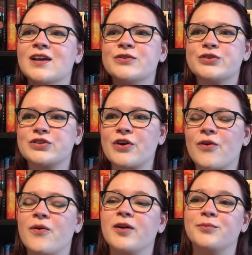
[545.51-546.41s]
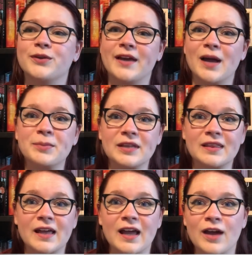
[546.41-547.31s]
So I'm really happy
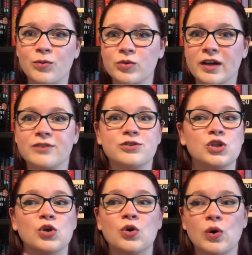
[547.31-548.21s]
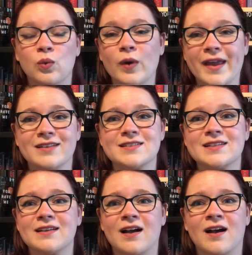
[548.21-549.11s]
that I won't have to wait
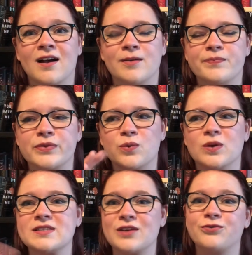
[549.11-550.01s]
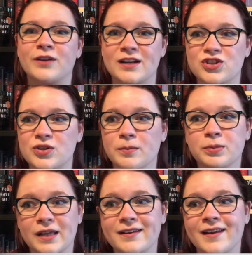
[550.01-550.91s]
um, once I finish
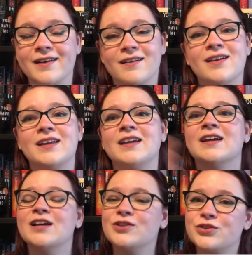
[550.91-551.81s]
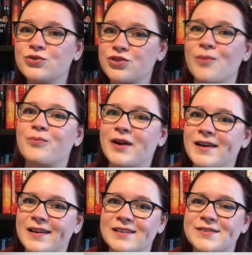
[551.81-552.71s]
Blood and Honey to jump
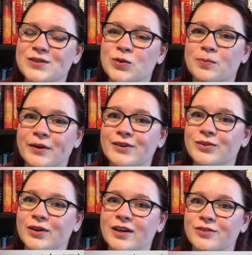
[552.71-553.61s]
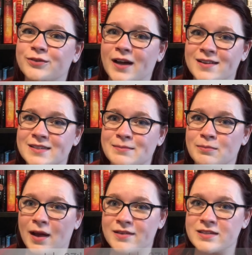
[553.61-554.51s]
right into book three of Gods and
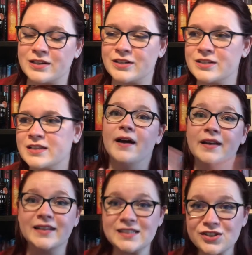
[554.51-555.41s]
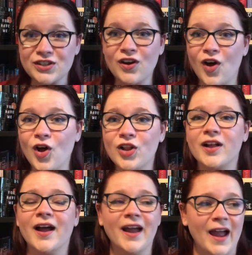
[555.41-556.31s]
Monsters. And that's actually
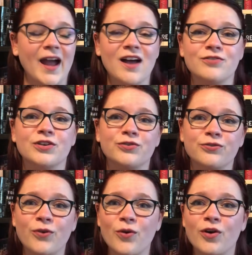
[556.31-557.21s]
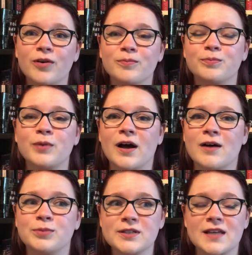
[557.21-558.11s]
all I have for uh,
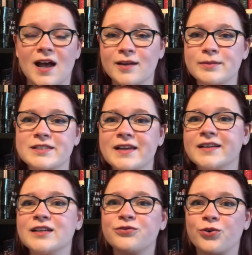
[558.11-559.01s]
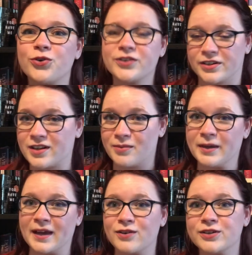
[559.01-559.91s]
books I'm excited for that are
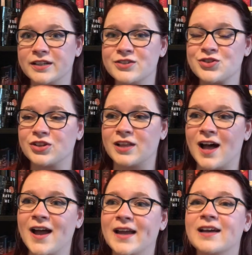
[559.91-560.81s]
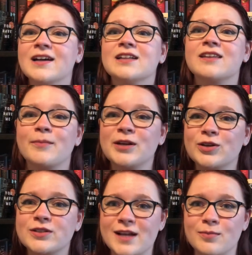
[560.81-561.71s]
coming out in July. Let me
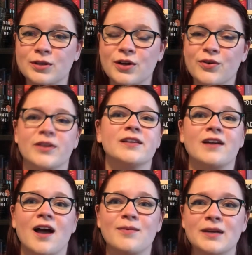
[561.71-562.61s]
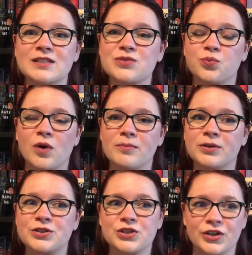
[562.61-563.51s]
know down below in the comments what
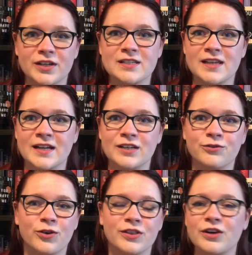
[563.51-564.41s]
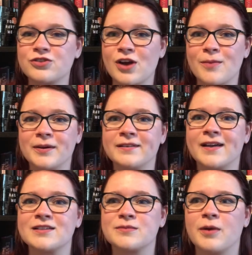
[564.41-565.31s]
books you're excited for that are dropping
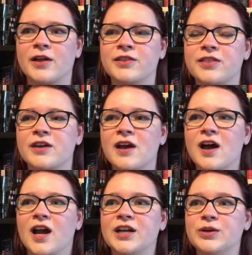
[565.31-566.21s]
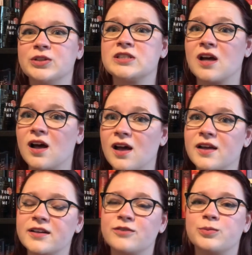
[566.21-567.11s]
next month. I know a
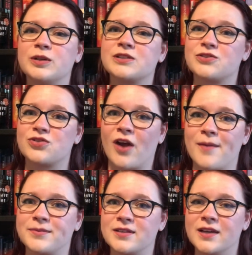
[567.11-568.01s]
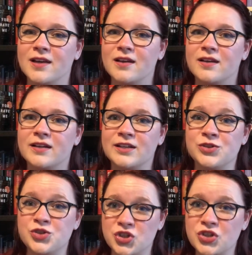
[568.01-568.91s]
ton of books dropped
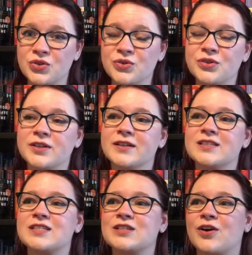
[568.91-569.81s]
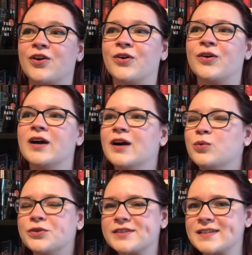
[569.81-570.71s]
in June, so
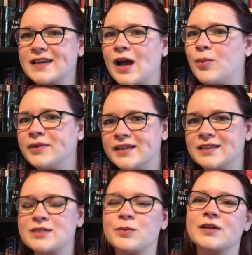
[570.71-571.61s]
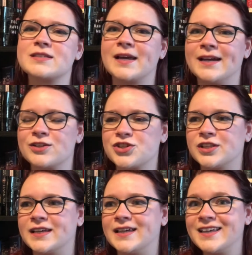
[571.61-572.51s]
we'll see how many of these books I
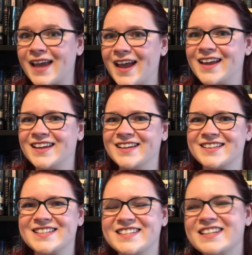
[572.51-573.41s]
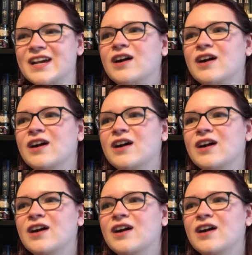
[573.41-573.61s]
actually get.